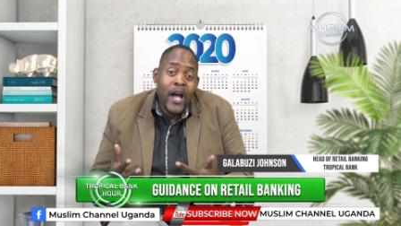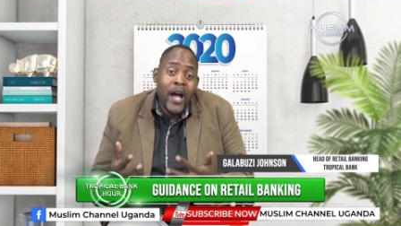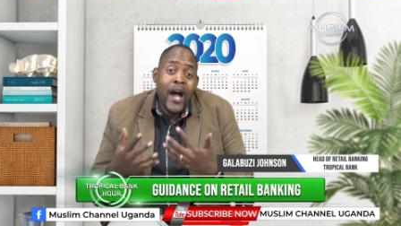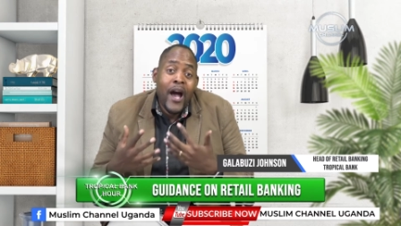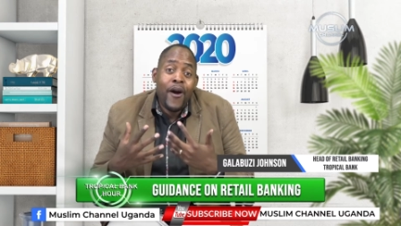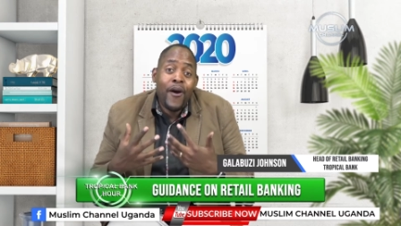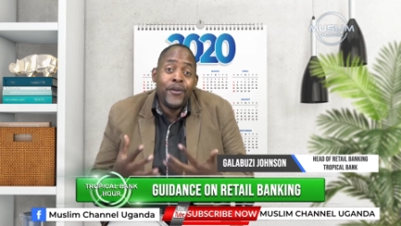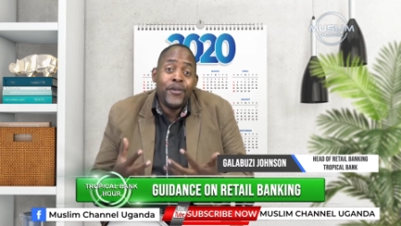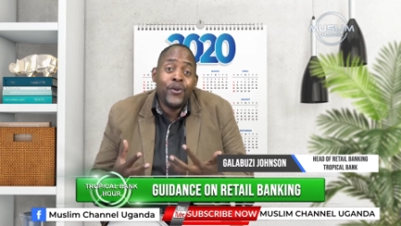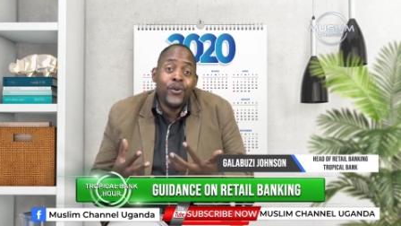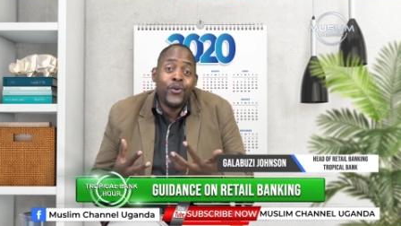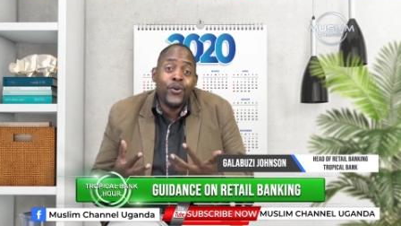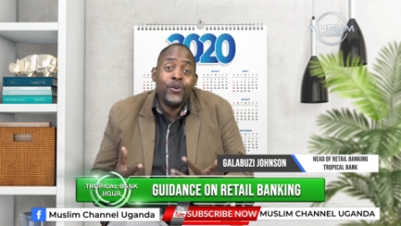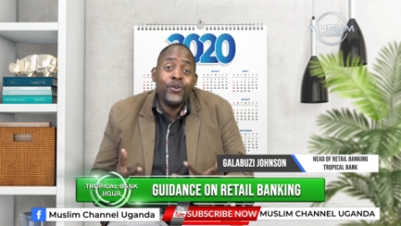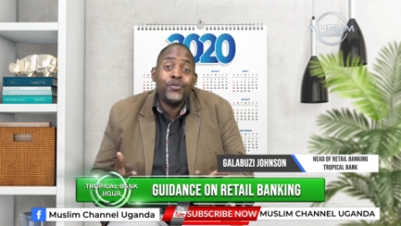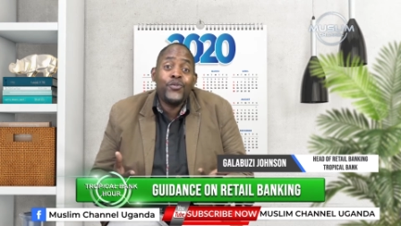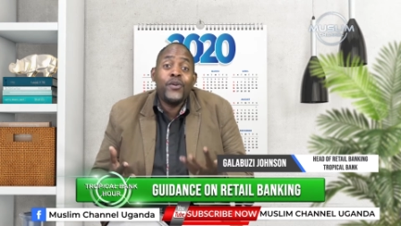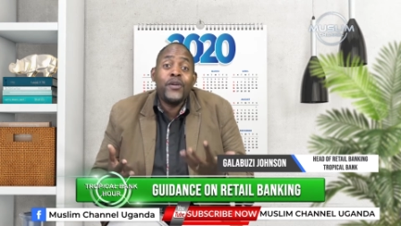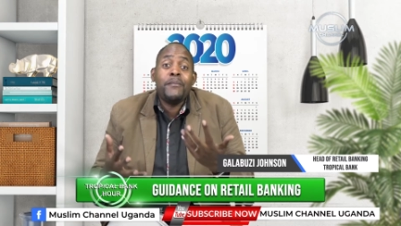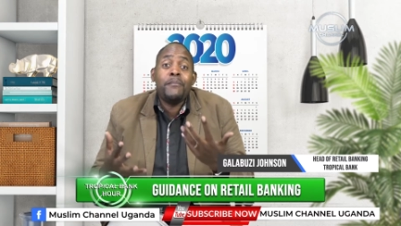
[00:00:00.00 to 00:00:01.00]
how you're going
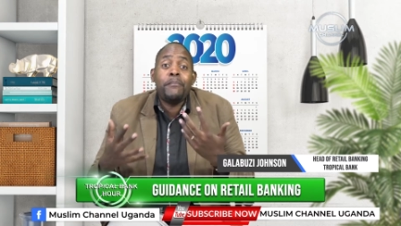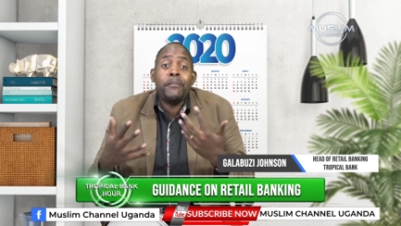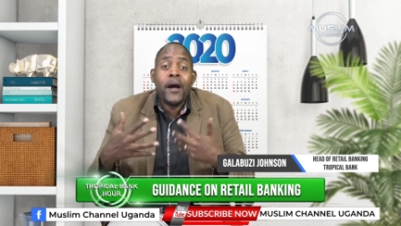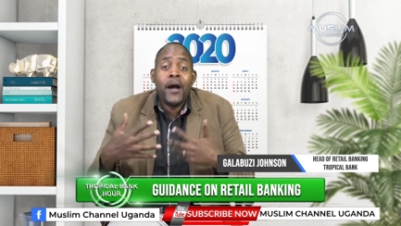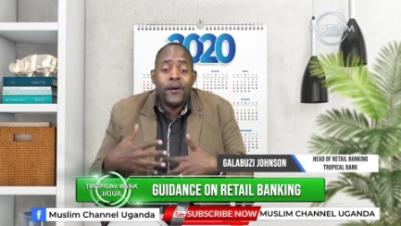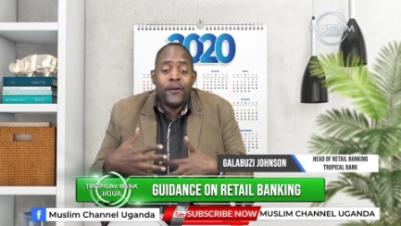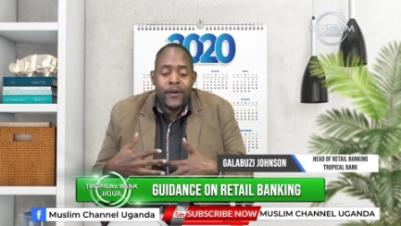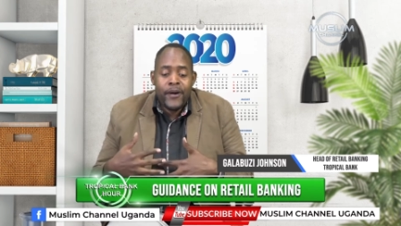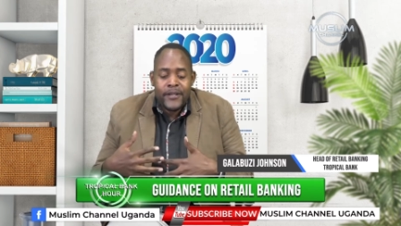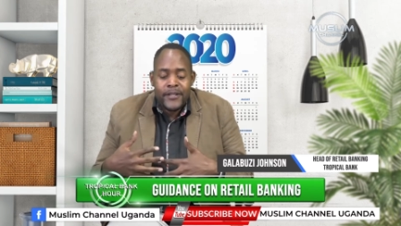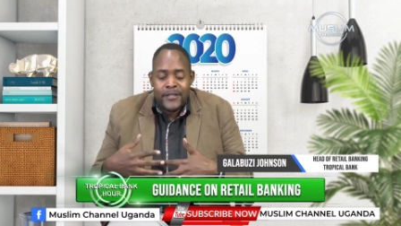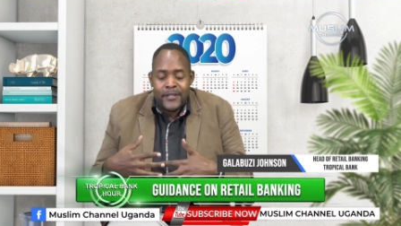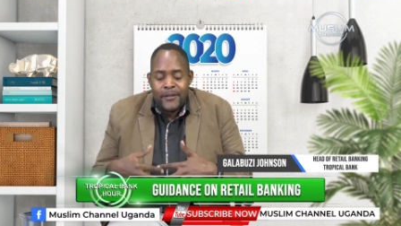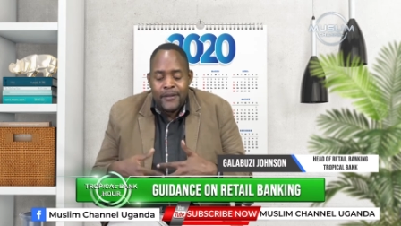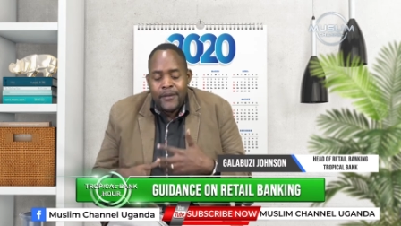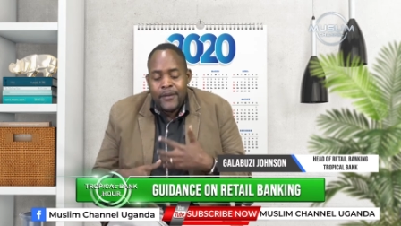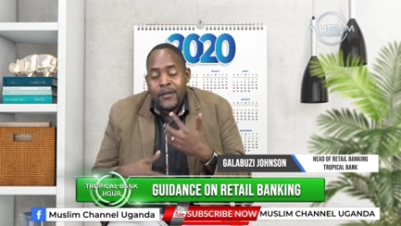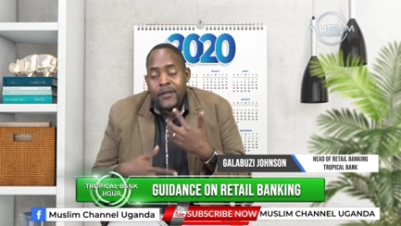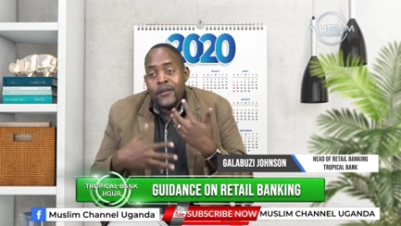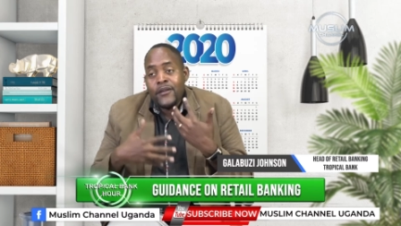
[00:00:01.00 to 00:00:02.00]
to empower us
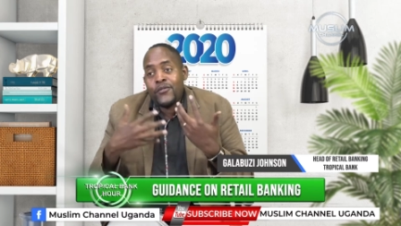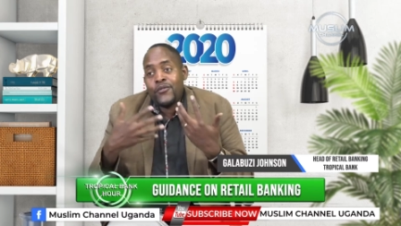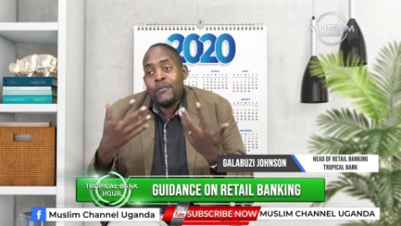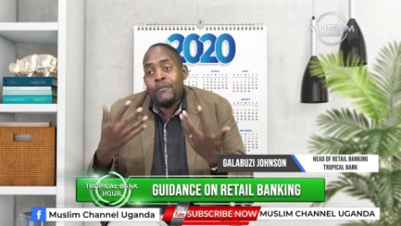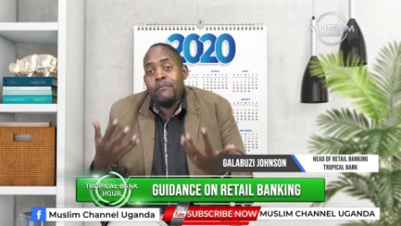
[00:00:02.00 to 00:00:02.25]
to